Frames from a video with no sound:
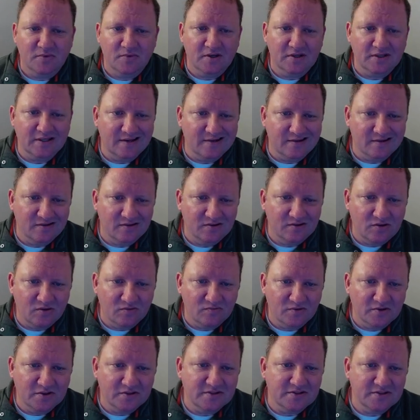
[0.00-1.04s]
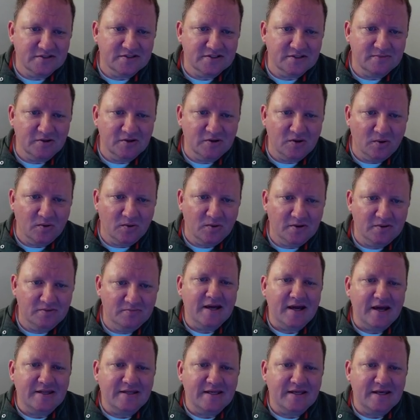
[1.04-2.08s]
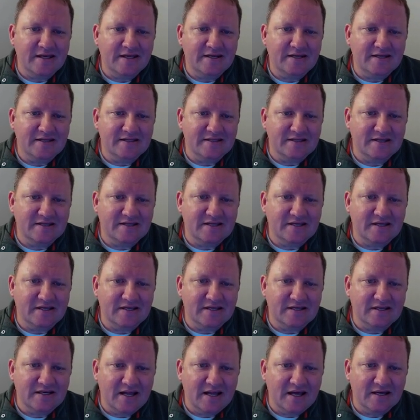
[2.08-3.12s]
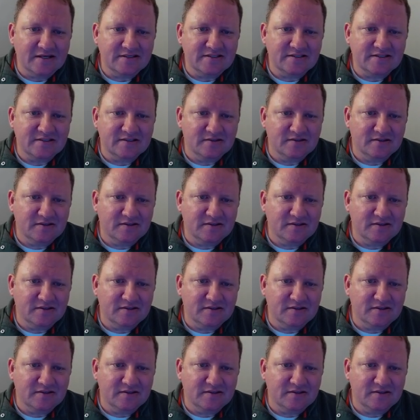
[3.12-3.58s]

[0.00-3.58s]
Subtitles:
Again, don't forget the semicolon. And then the next